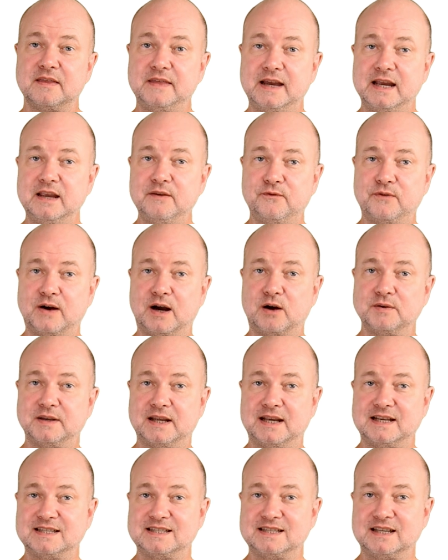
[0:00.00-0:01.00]
They found
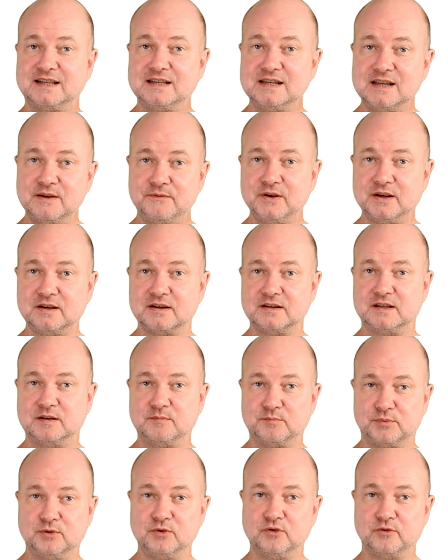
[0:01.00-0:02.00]
a significant
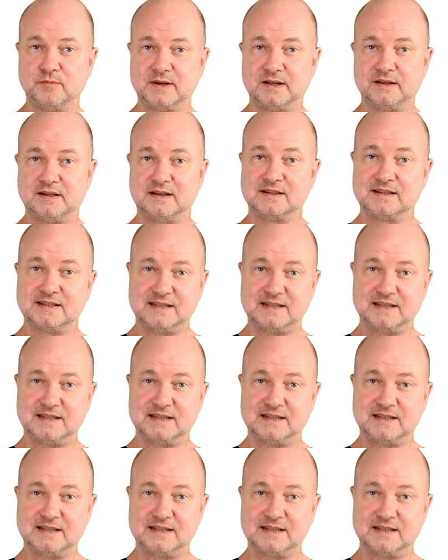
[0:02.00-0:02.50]
improvement in